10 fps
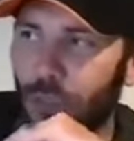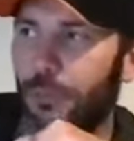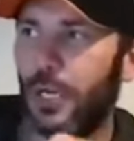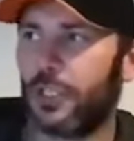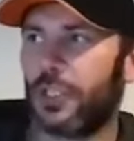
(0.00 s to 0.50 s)

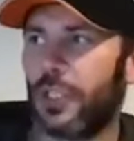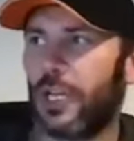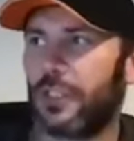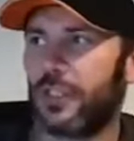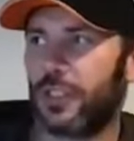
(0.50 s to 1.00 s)

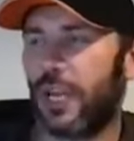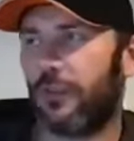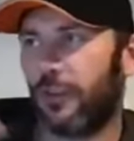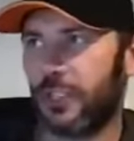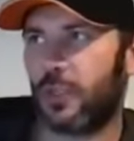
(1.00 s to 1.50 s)
merchandise and stuff,
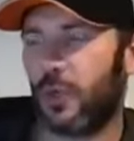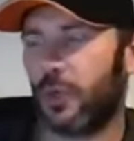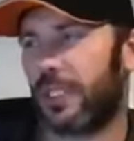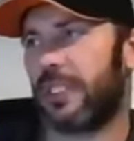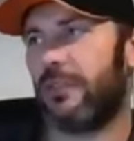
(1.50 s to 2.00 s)
and obviously
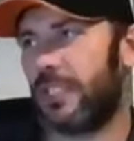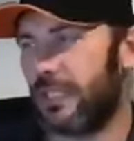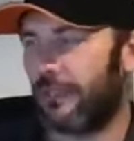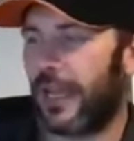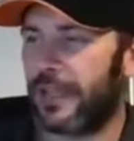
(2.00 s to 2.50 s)
tours,
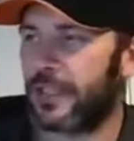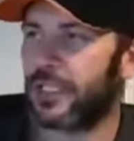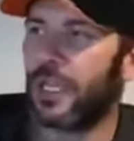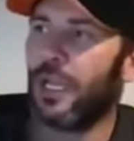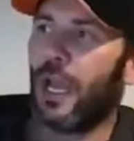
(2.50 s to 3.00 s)
activities, events.